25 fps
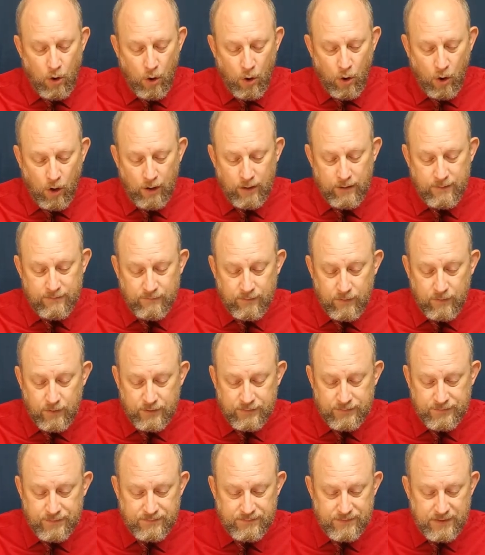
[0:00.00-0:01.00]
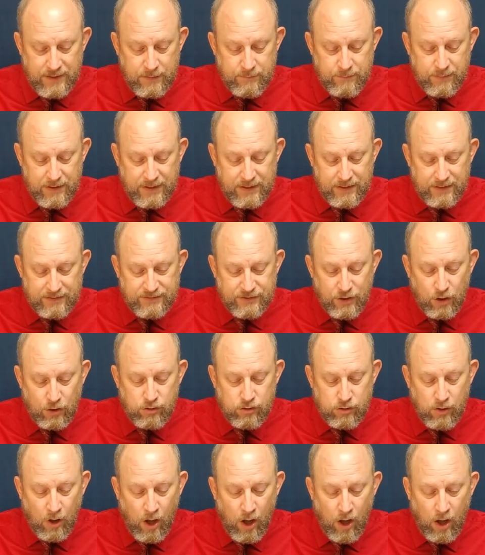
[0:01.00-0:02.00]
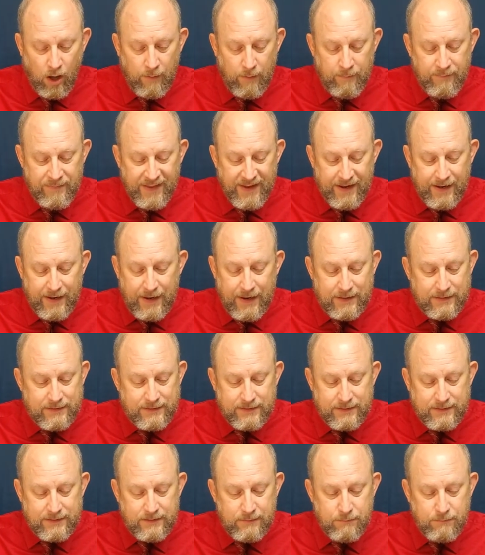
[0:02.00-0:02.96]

or in verse 15 because the law it